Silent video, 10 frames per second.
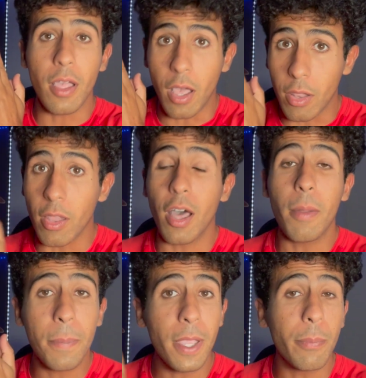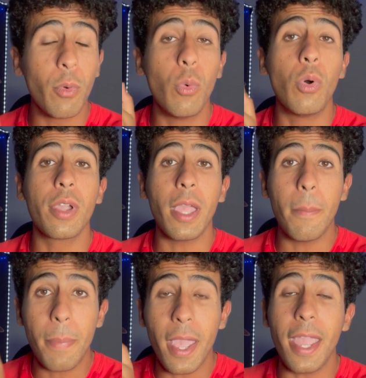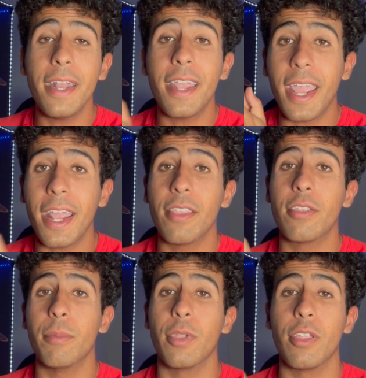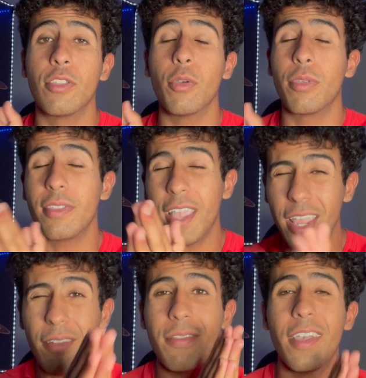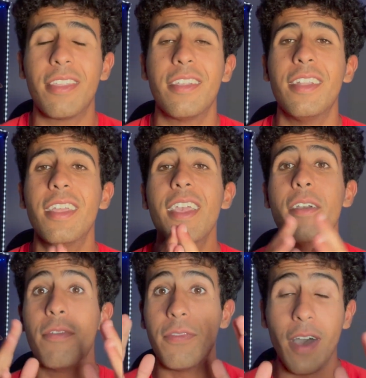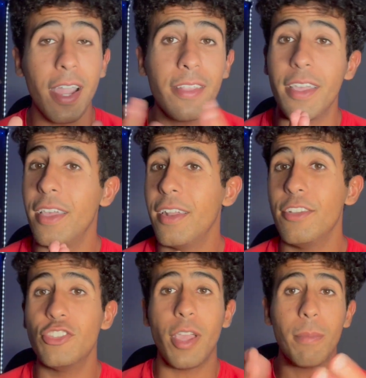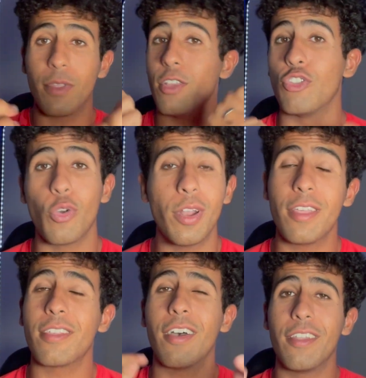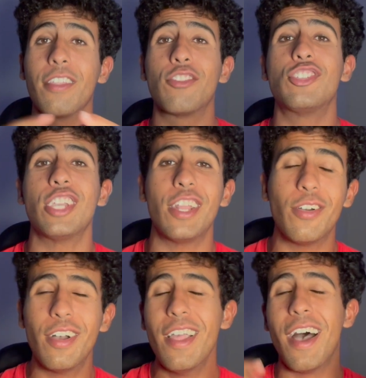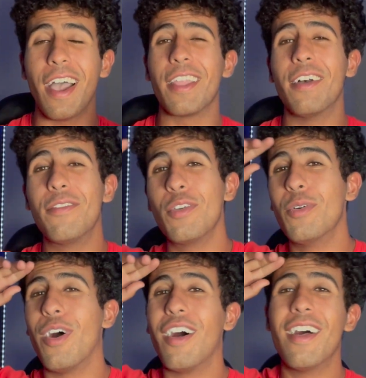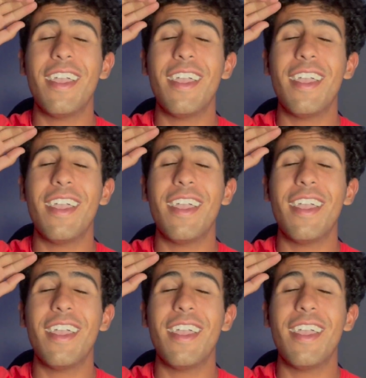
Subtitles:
a lot of people will get paid handsomely. So stay invested, find the hidden gems, and join us on this channel. I love you all.